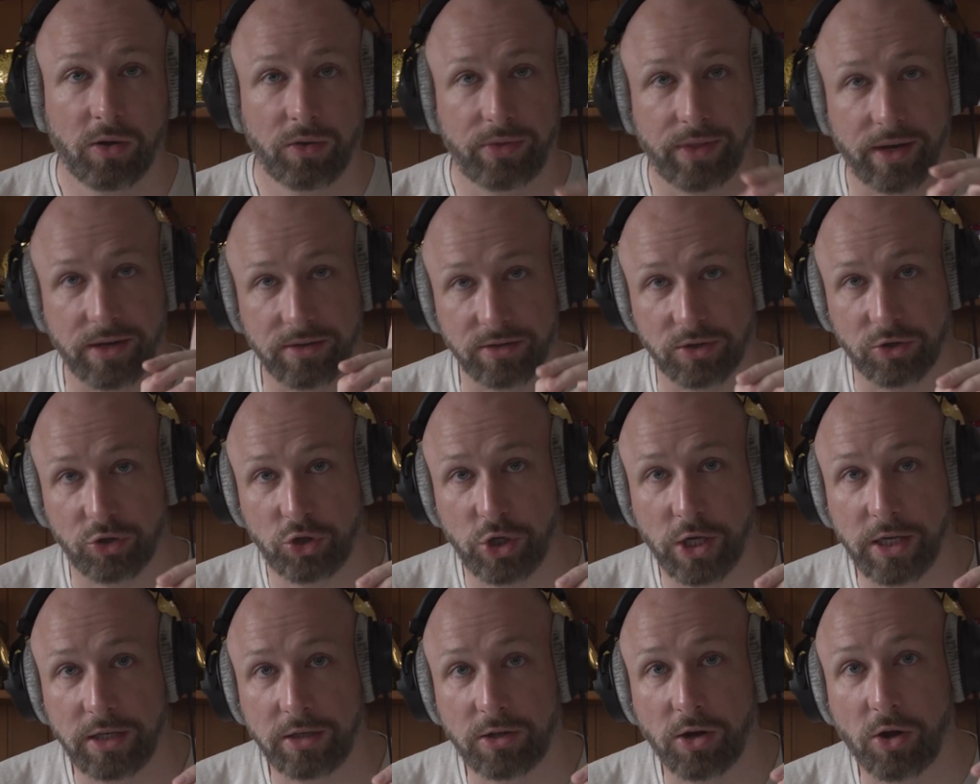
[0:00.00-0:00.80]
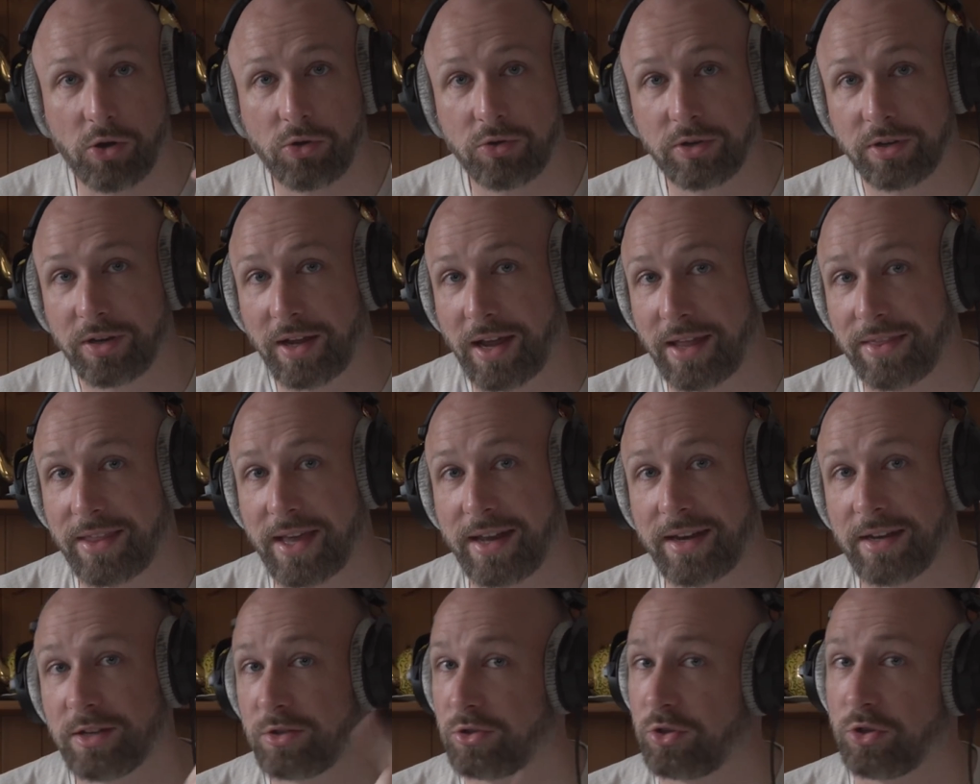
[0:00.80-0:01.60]
there's a cheat code, and
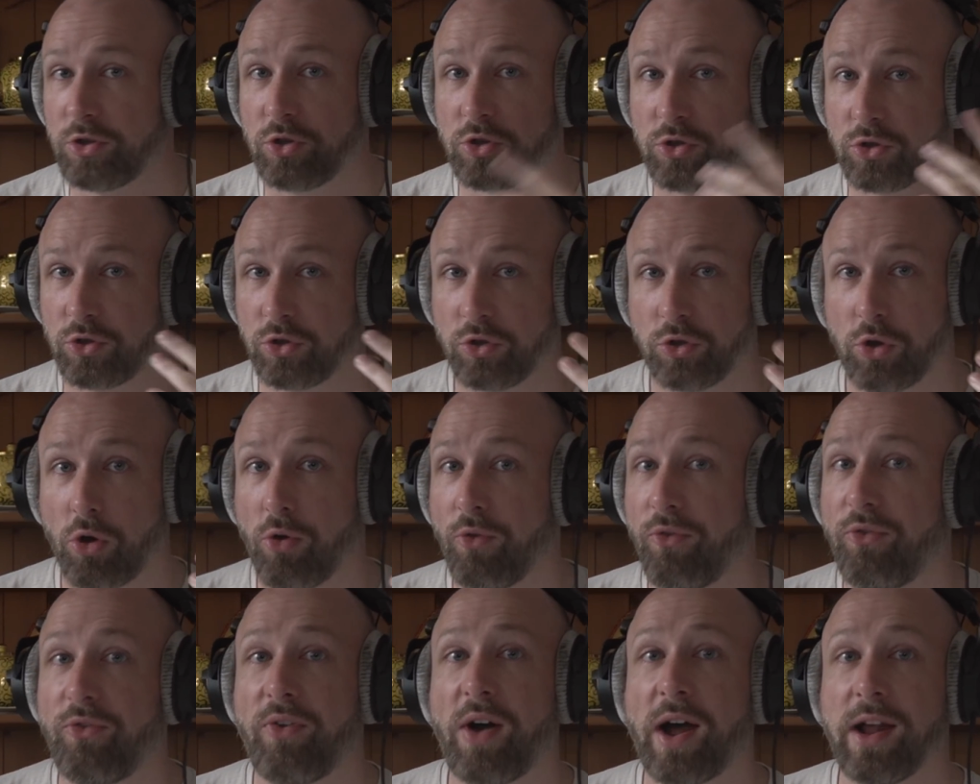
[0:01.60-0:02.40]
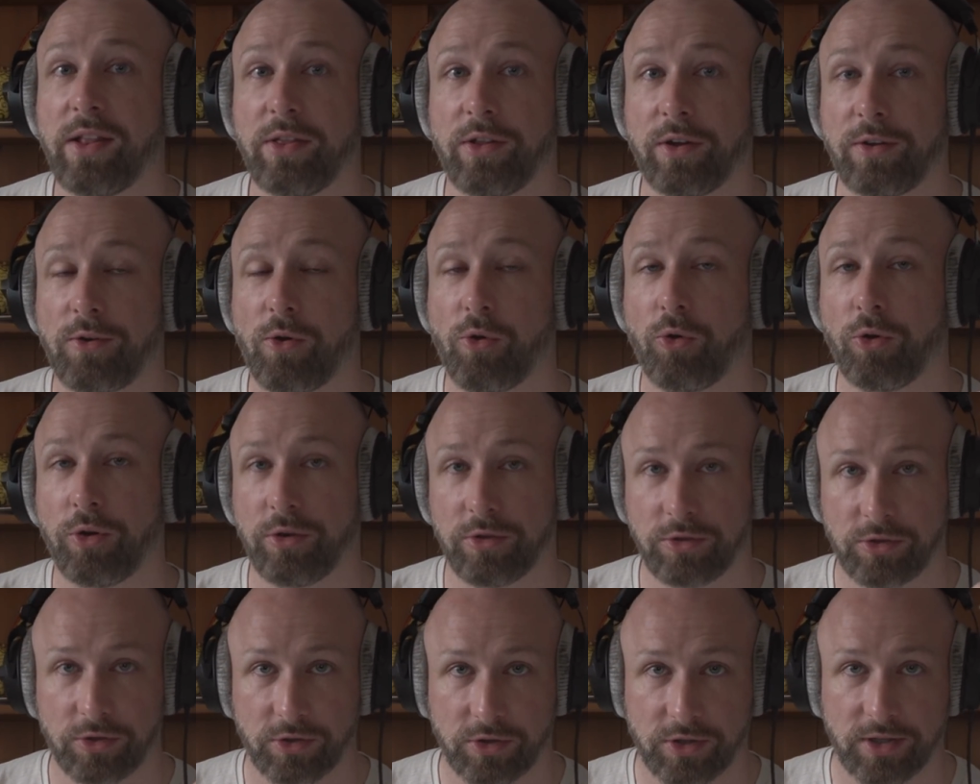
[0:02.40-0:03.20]
that is to just go find the
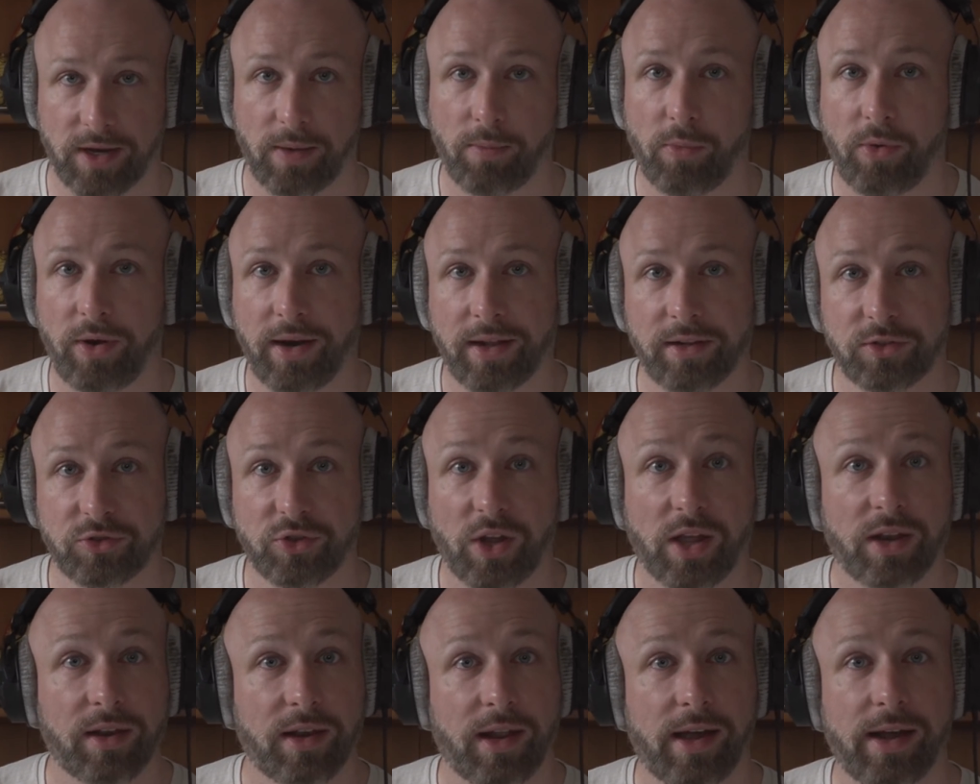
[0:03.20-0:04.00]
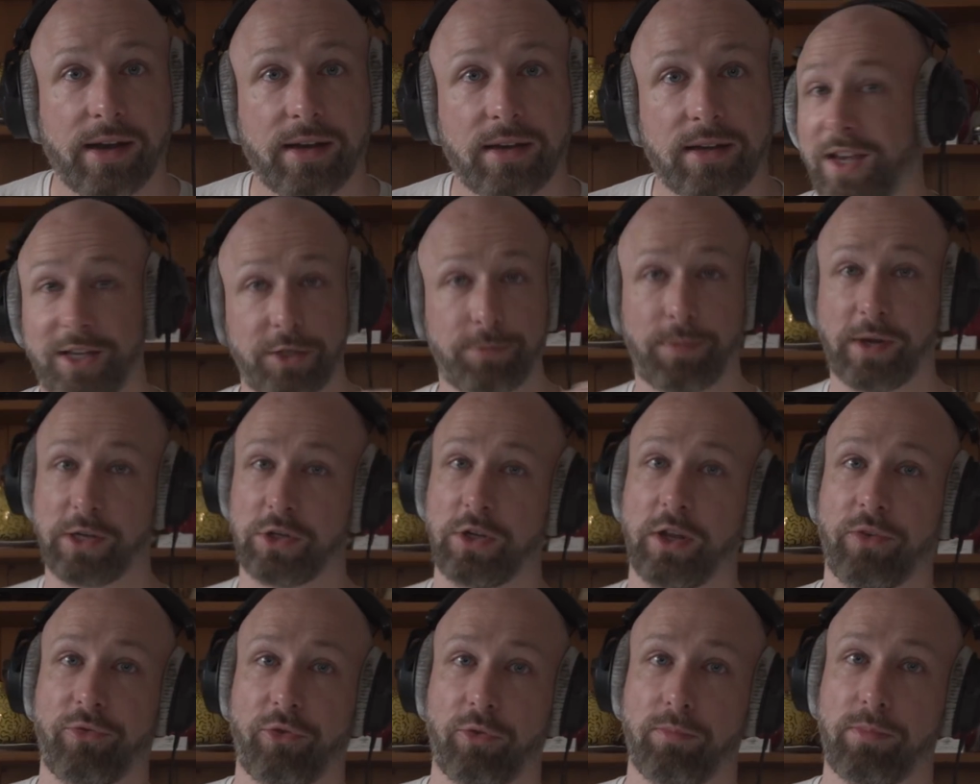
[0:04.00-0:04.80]
chords somewhere else online,
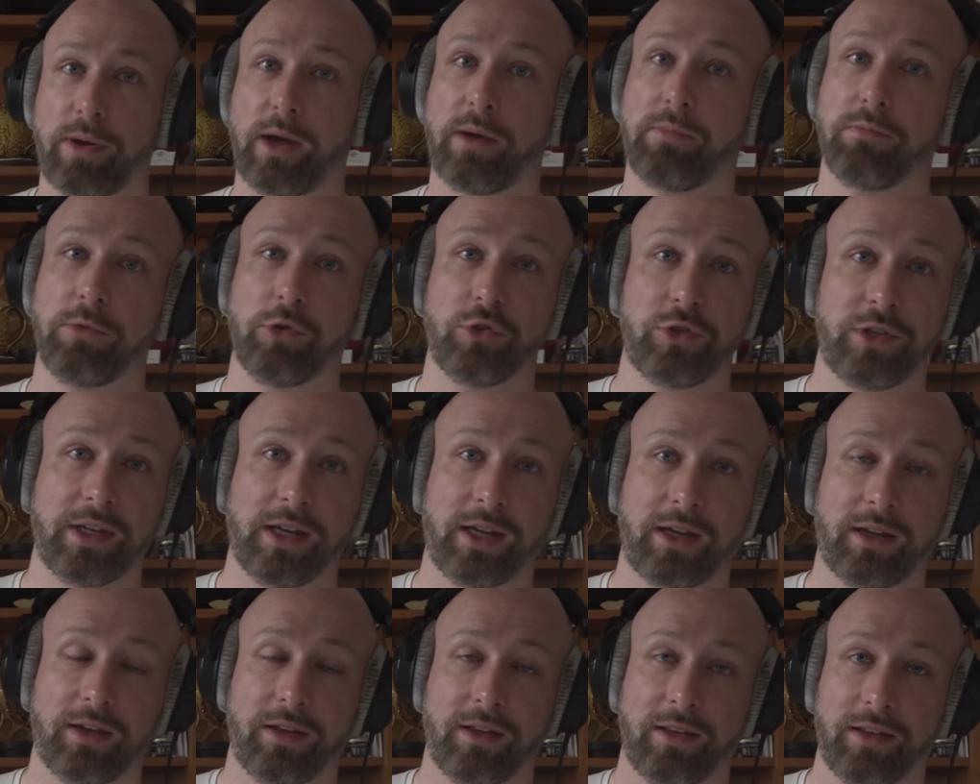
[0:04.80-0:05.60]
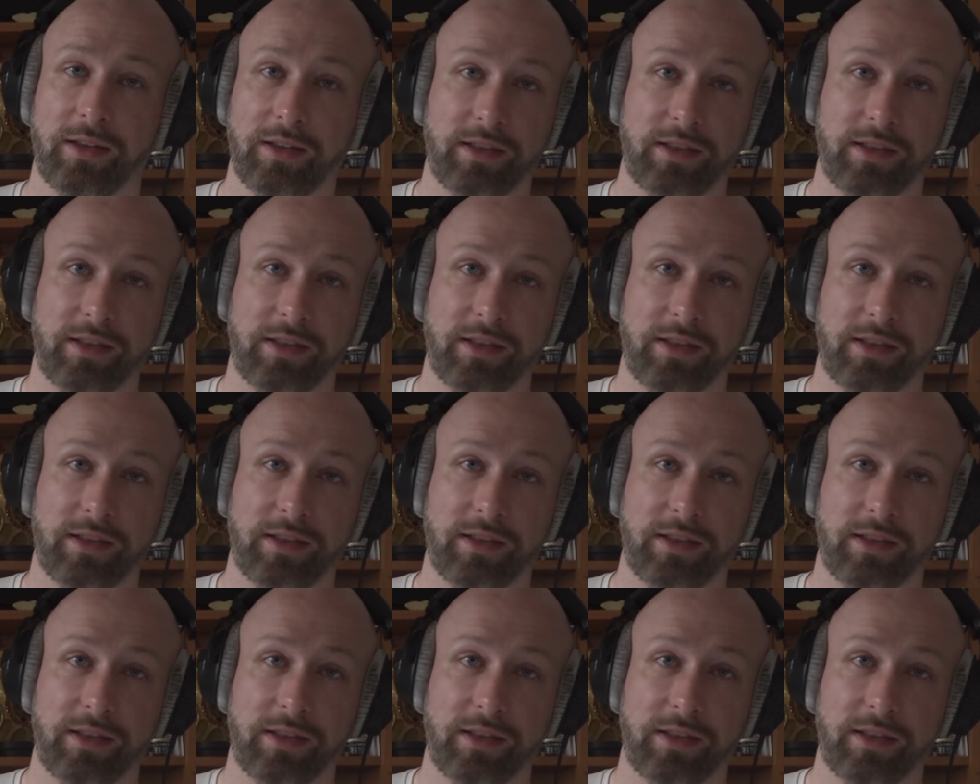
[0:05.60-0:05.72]
especially for pop music.